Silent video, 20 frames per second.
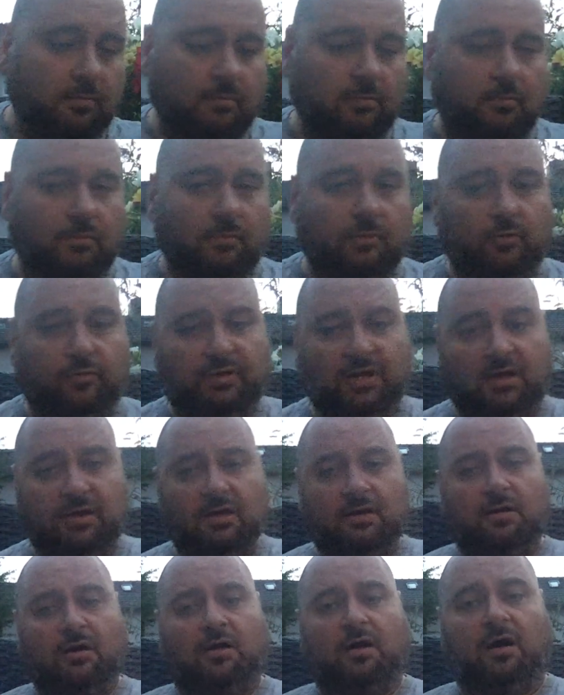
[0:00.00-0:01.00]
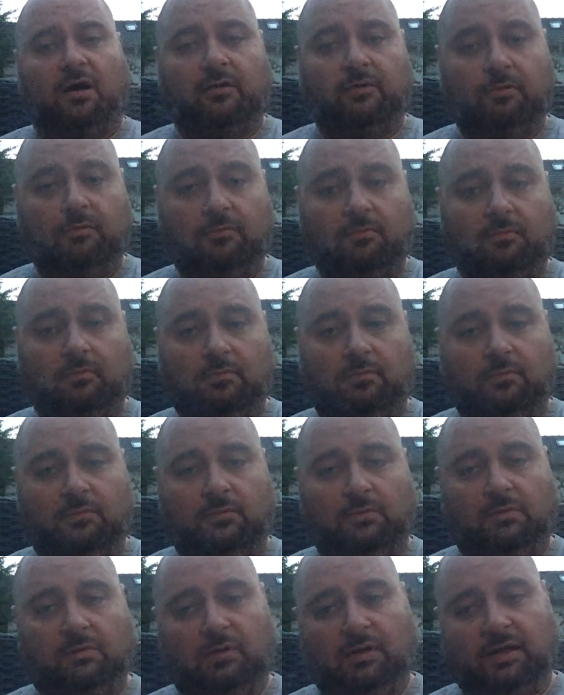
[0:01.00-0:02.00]
You're taking a cutter
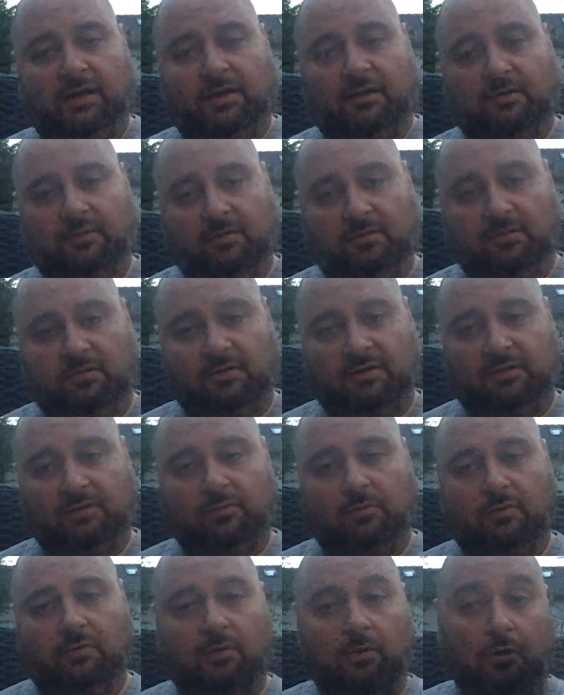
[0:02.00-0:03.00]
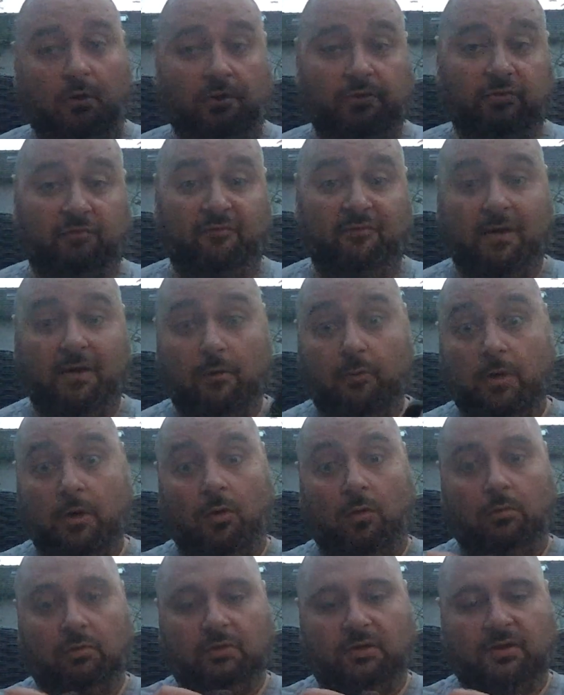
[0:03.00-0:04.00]
like this one, also very
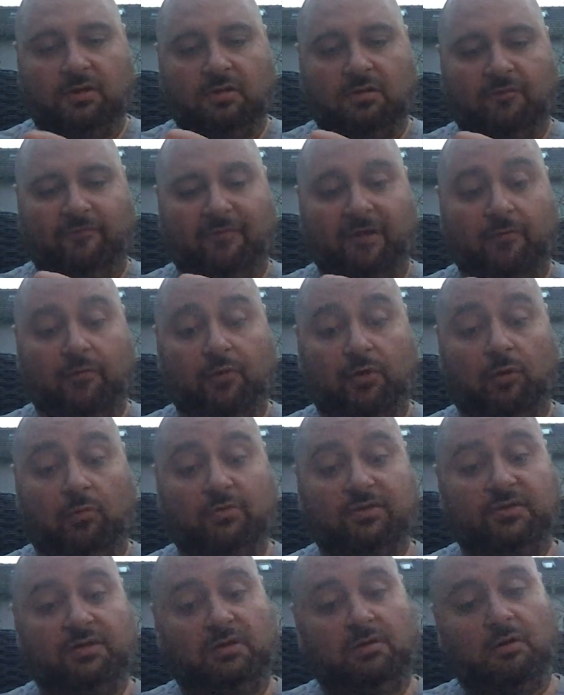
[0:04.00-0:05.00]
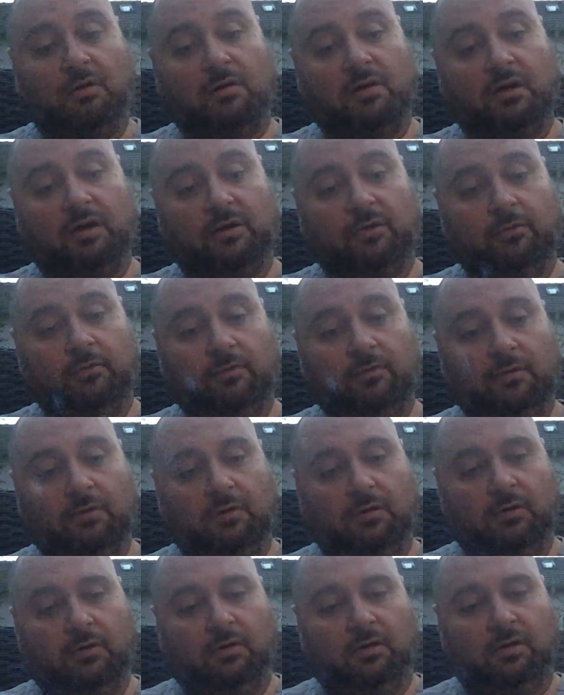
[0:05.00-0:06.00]
old. It's a very old cigar cutter.
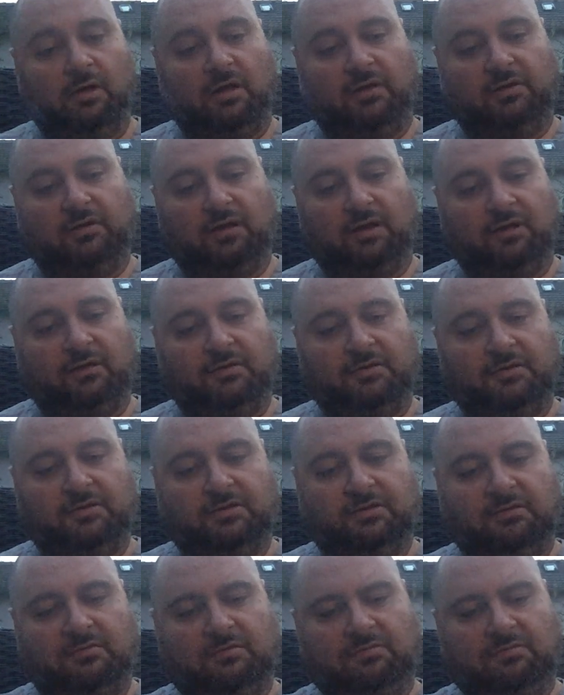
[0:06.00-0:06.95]
Has like say